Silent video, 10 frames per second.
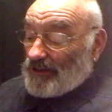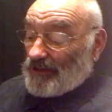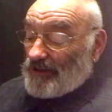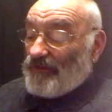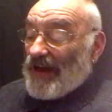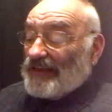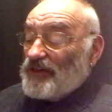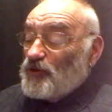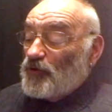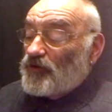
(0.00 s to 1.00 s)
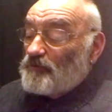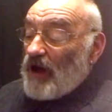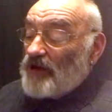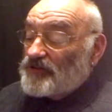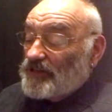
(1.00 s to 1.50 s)
The valley youth
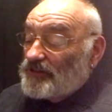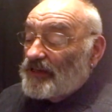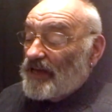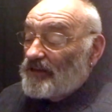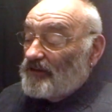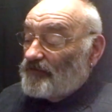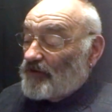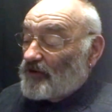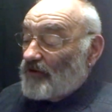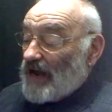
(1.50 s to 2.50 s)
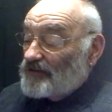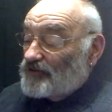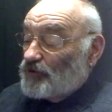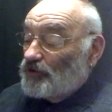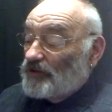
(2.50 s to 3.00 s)
marching together for a grand
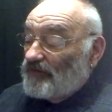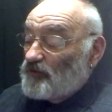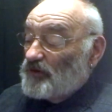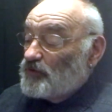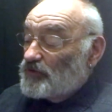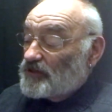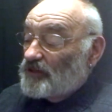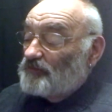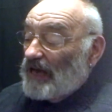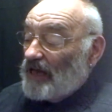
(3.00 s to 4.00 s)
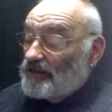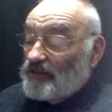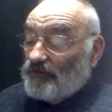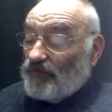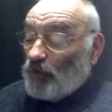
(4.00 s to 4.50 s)
tour of abuse and blood
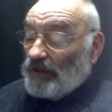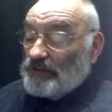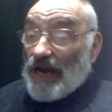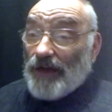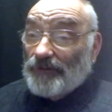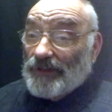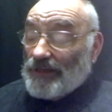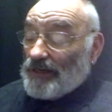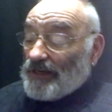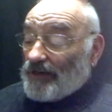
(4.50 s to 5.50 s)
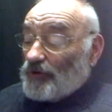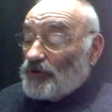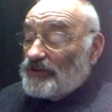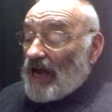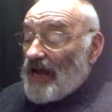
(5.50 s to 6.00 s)
and falling down, and a
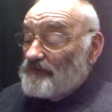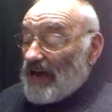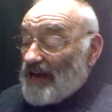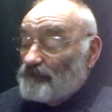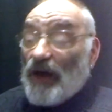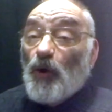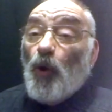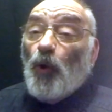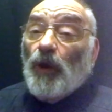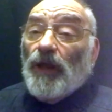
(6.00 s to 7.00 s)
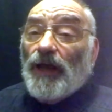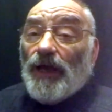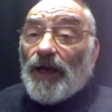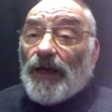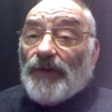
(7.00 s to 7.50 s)
good time had by all,
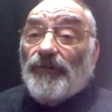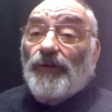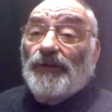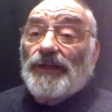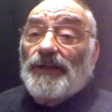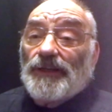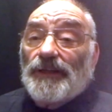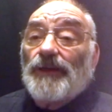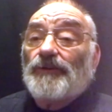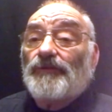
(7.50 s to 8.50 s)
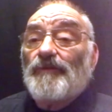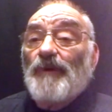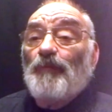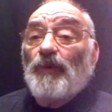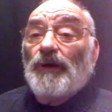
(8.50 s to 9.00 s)
if only they could
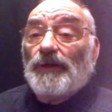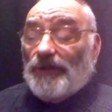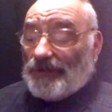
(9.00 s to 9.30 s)
remember.